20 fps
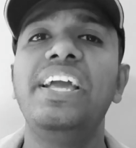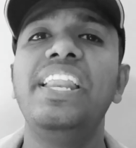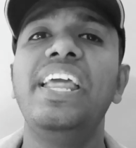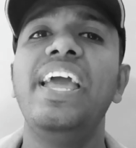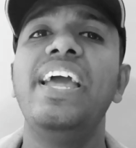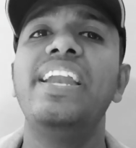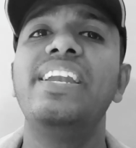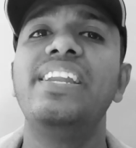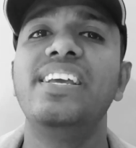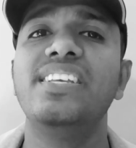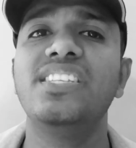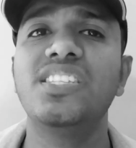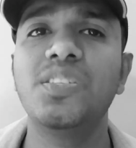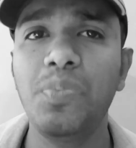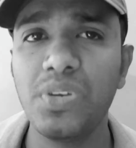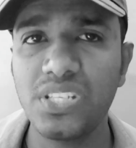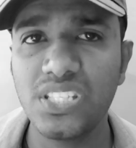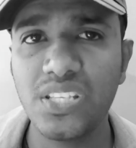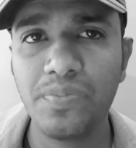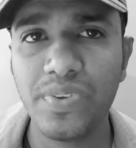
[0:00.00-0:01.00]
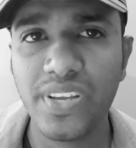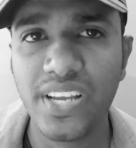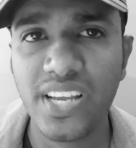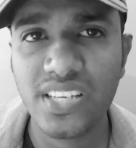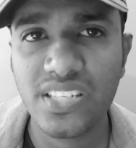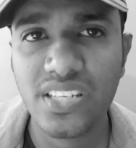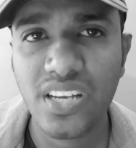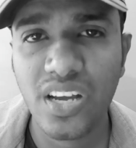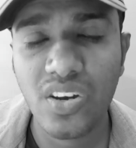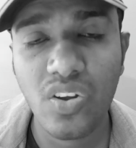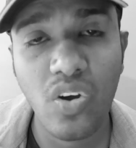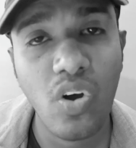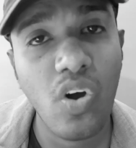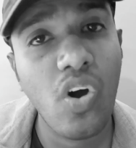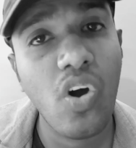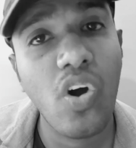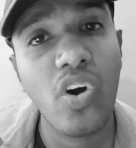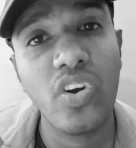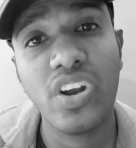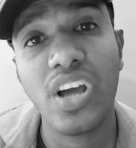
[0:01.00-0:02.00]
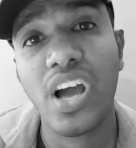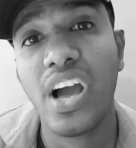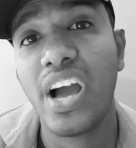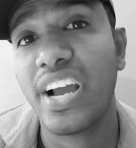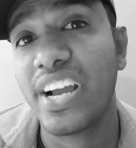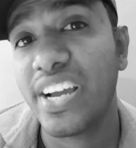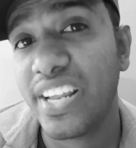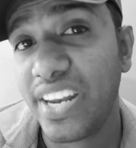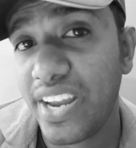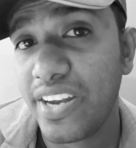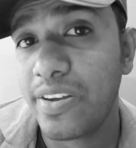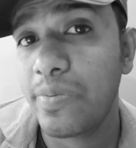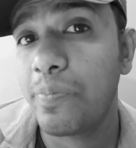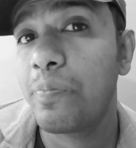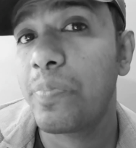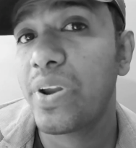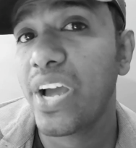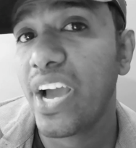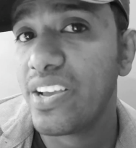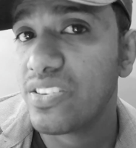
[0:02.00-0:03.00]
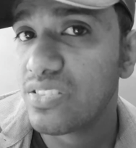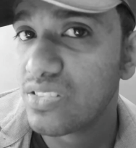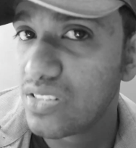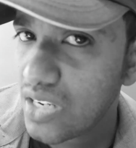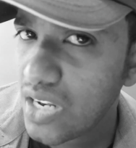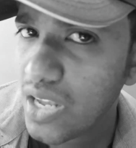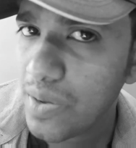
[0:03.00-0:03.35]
great specification on a great price